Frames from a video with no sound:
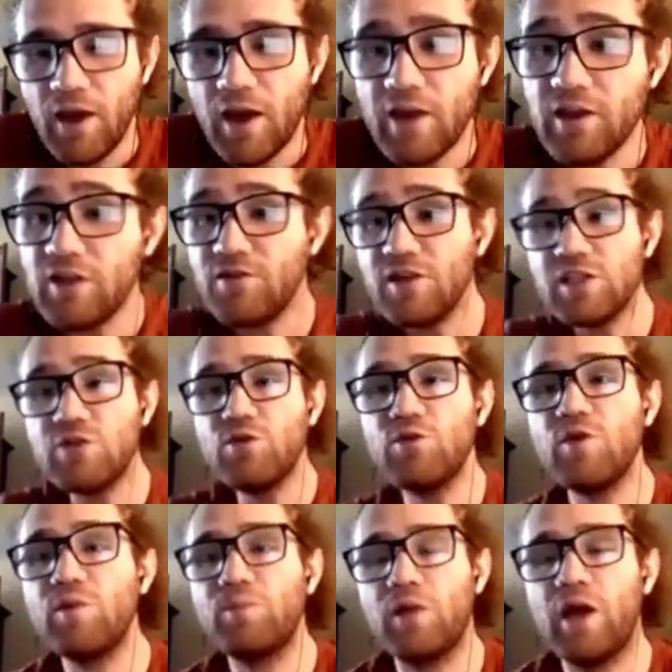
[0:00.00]
and the adversary
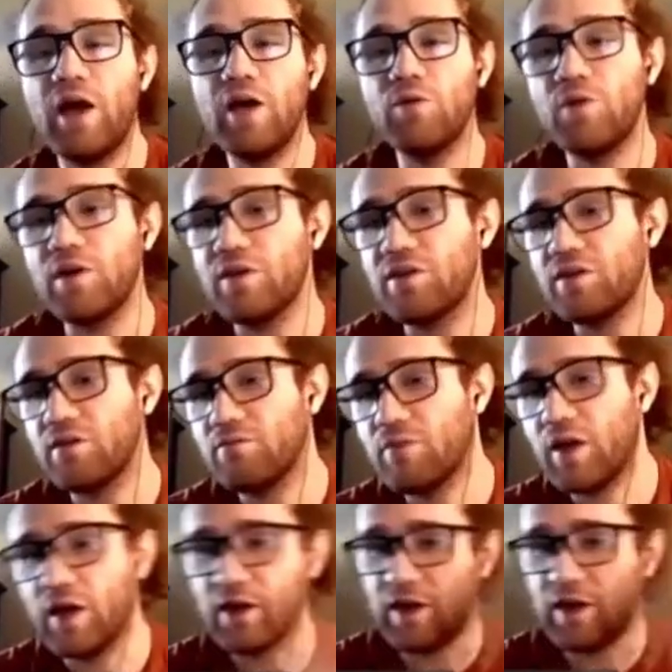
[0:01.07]
will apply with
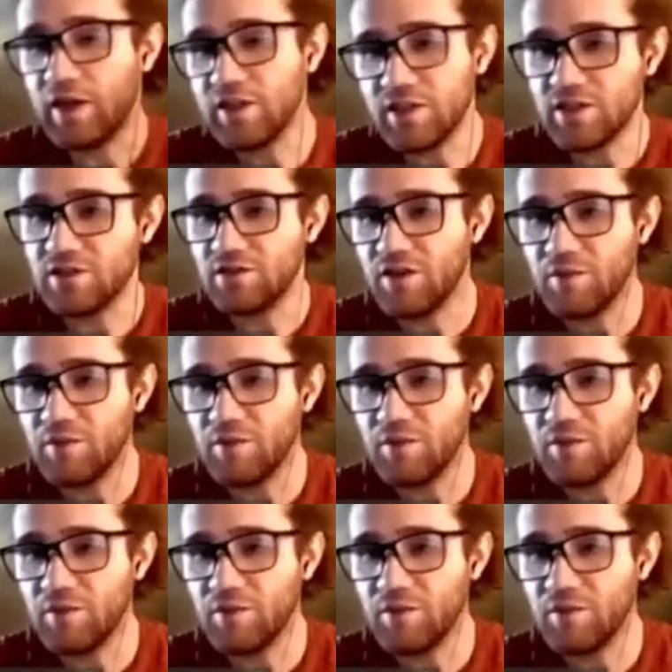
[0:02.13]
a guess